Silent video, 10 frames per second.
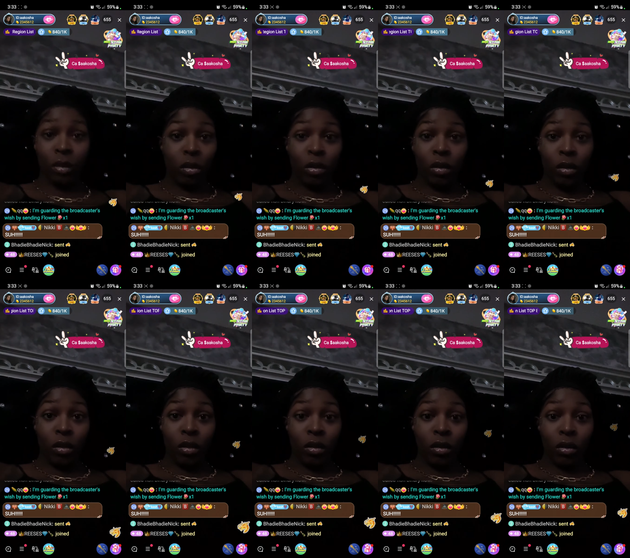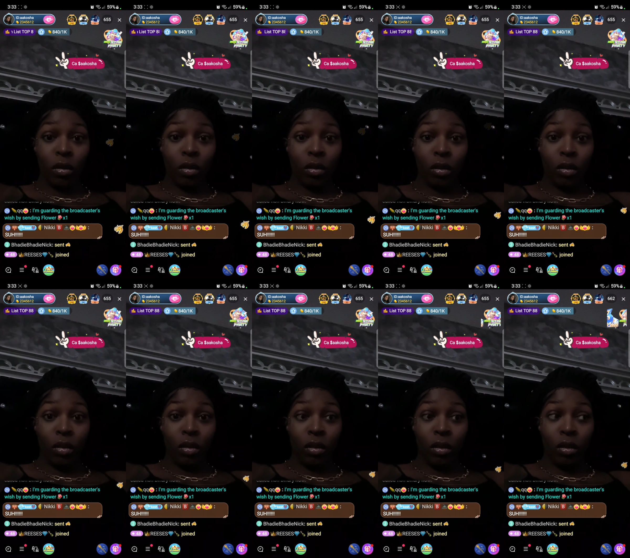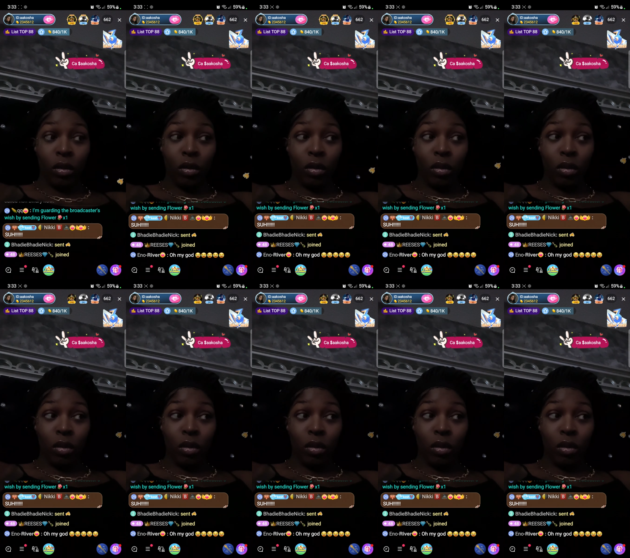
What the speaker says: (no one is talking)